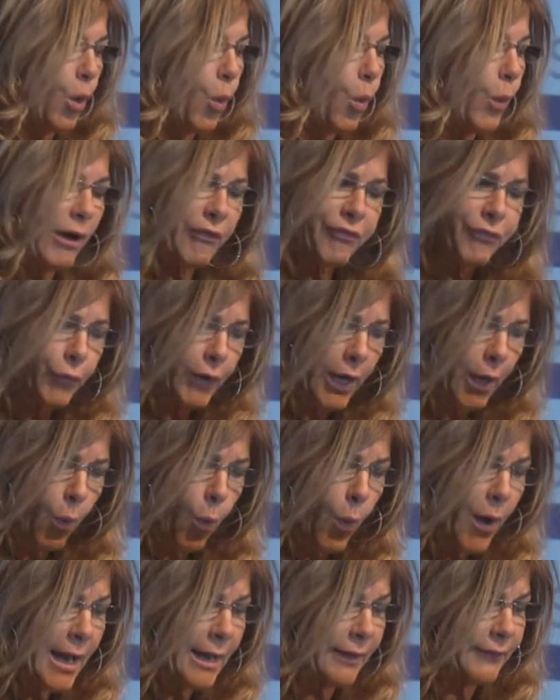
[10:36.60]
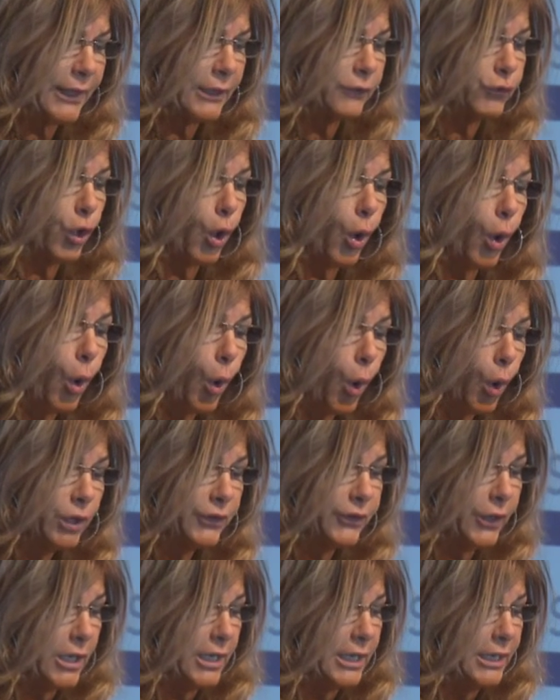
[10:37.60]
We are fully aware that all
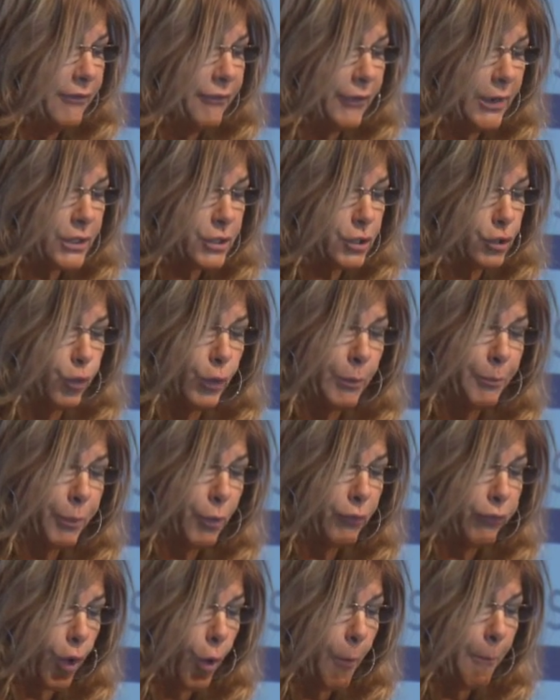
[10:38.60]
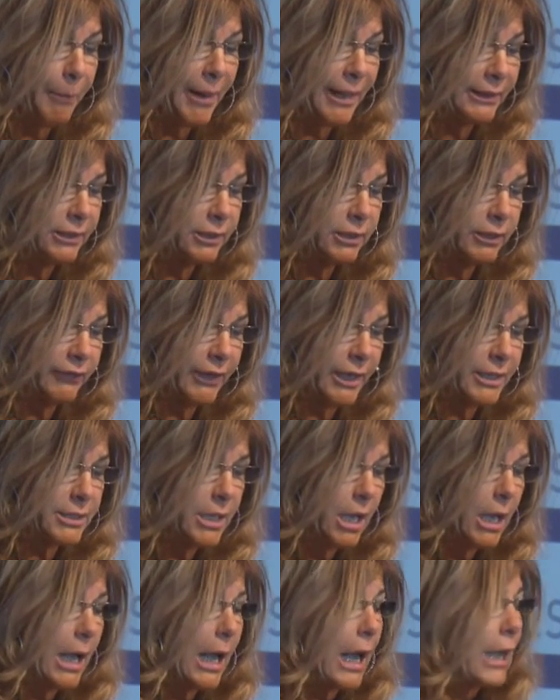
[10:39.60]
the levers to improve competitiveness
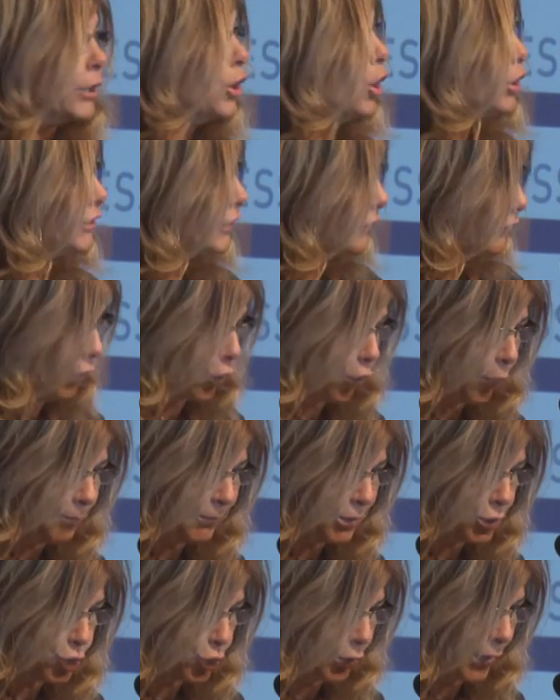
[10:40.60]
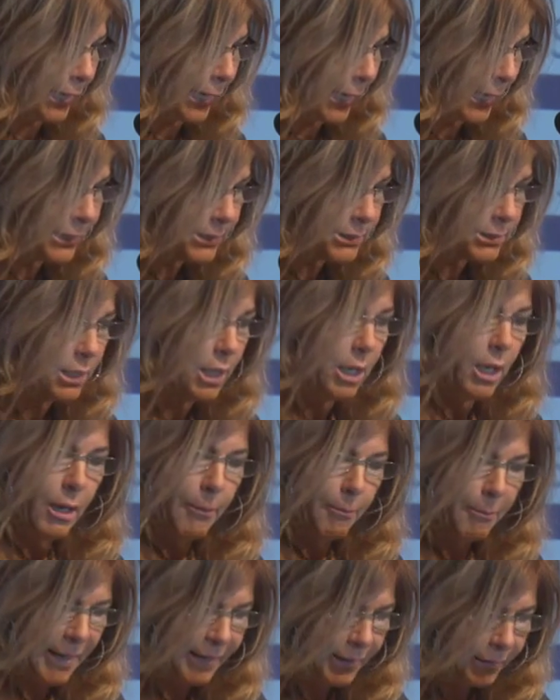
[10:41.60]
are not in the Commission hands.
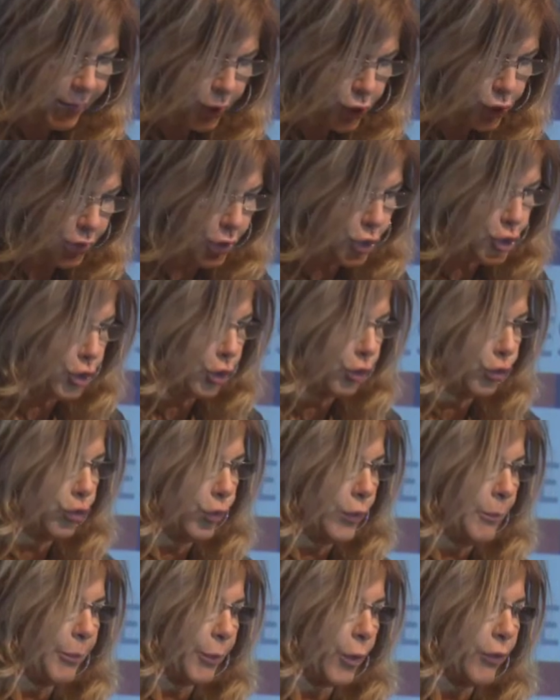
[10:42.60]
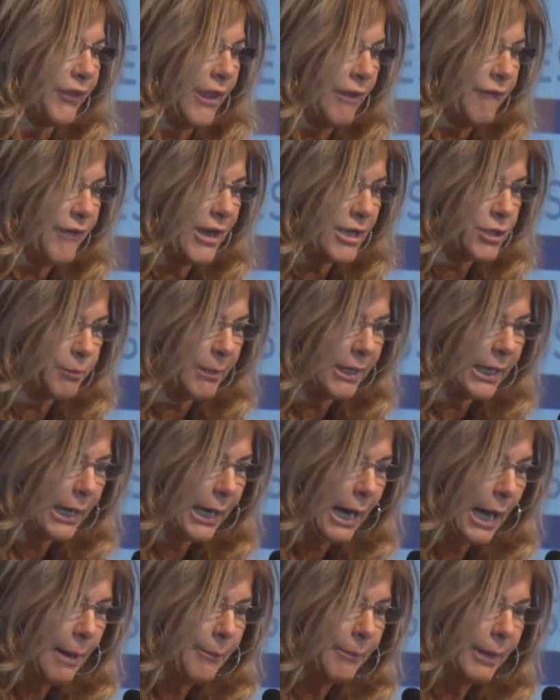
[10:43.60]
Many decisions to improve the investment
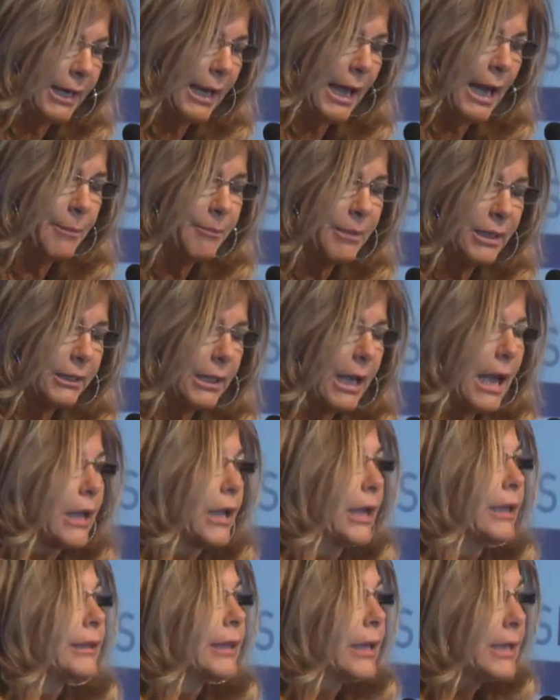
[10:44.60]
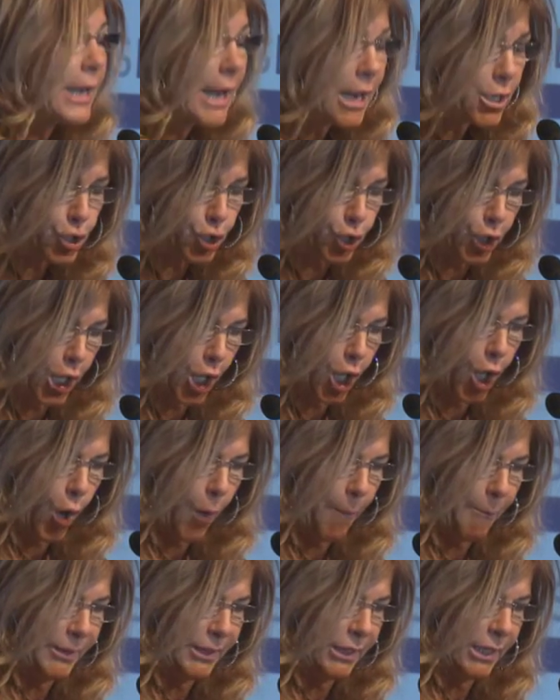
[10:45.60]
climate are at the national
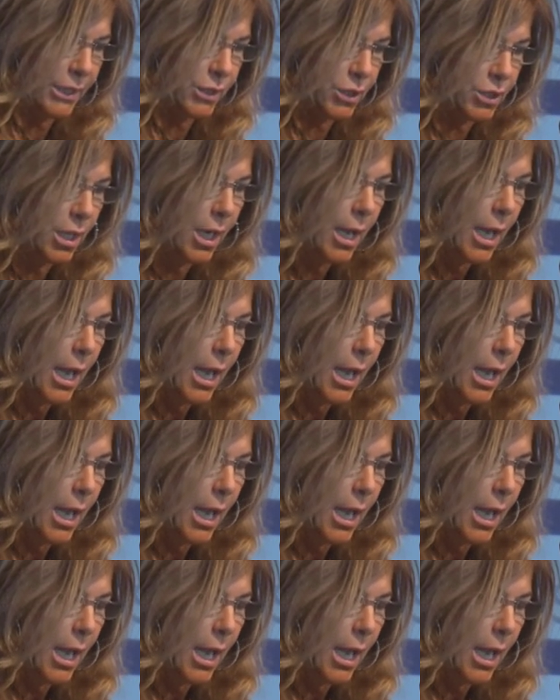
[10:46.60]
competence.